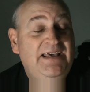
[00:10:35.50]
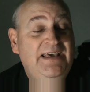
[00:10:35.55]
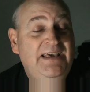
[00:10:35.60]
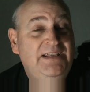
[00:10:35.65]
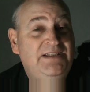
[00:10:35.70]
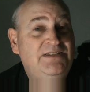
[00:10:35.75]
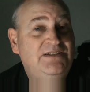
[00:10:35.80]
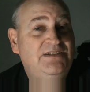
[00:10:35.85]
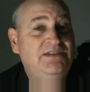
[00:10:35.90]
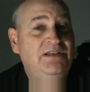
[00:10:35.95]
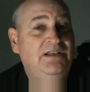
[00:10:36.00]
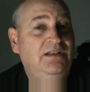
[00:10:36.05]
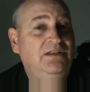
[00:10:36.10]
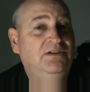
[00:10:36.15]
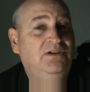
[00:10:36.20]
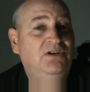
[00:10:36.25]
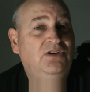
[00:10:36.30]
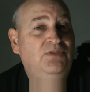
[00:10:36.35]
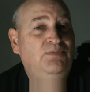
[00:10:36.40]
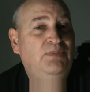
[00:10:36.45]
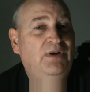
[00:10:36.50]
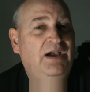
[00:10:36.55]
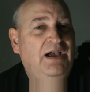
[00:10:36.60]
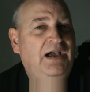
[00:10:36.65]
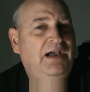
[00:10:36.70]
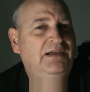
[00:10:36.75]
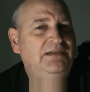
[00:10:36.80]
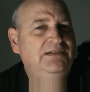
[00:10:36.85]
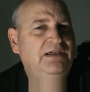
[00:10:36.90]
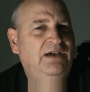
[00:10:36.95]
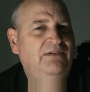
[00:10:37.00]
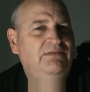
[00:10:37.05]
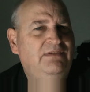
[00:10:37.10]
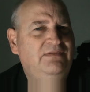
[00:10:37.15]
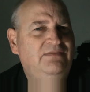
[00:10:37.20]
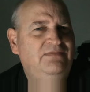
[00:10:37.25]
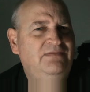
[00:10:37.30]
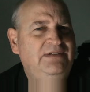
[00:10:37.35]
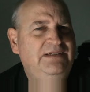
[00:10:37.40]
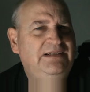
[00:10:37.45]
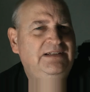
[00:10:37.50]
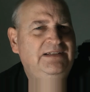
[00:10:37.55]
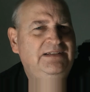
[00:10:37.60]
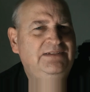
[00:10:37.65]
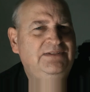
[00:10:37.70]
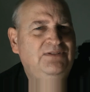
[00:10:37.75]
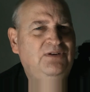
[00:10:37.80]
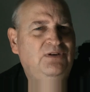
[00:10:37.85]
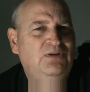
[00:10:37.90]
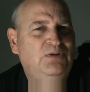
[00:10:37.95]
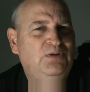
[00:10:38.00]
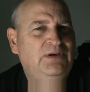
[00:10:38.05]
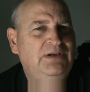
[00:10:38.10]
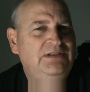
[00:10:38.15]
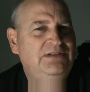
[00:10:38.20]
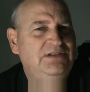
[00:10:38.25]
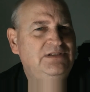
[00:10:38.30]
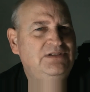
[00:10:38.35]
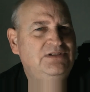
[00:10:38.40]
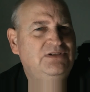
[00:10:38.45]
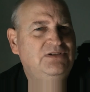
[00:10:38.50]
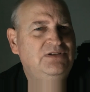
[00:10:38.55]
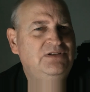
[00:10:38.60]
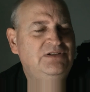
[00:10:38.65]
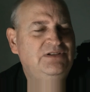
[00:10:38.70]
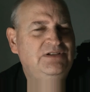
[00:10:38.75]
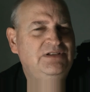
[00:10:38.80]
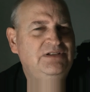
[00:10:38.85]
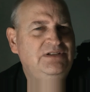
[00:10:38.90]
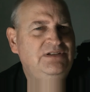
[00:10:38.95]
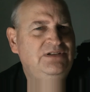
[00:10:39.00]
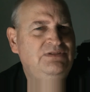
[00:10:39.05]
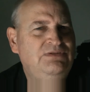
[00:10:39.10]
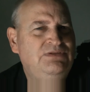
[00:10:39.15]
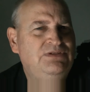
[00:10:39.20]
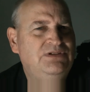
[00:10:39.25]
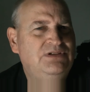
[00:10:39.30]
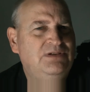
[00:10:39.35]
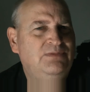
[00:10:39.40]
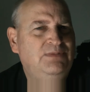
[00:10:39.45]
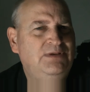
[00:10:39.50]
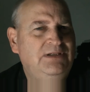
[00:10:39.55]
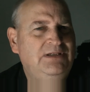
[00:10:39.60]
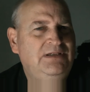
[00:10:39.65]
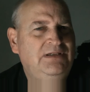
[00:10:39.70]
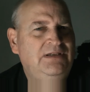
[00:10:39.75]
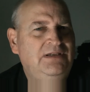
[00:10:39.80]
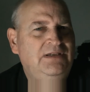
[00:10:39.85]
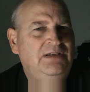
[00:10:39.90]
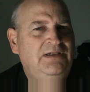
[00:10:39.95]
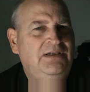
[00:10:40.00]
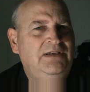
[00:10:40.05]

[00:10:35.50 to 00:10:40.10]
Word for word: It's still good, but I have a feeling not quite as good as it used to be